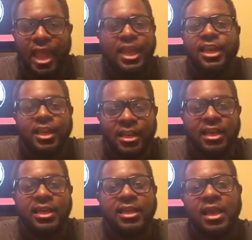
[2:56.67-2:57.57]
8 in the
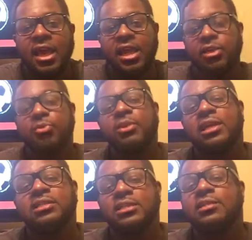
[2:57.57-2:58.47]
league. The reason
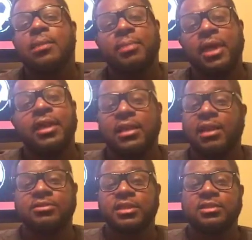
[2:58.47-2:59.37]
I say top 8 and
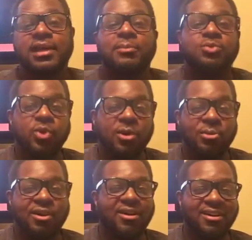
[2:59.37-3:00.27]
I don't say top 12
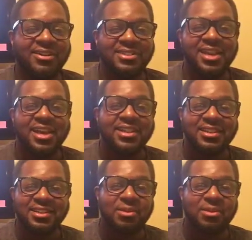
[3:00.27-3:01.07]
because the